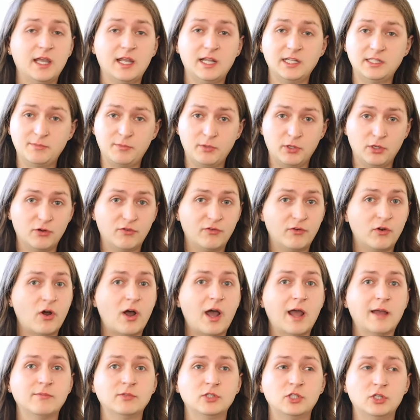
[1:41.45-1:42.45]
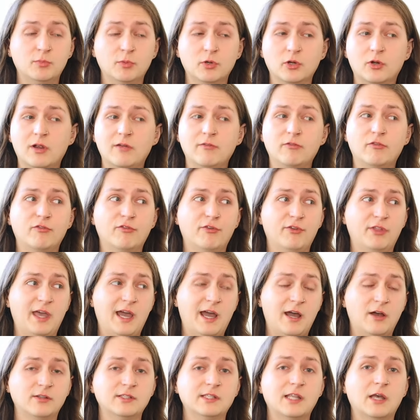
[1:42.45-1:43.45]
It's beautiful. I'm super grateful for the
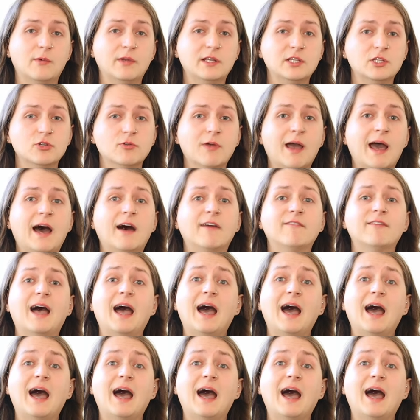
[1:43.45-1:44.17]
house that we do have.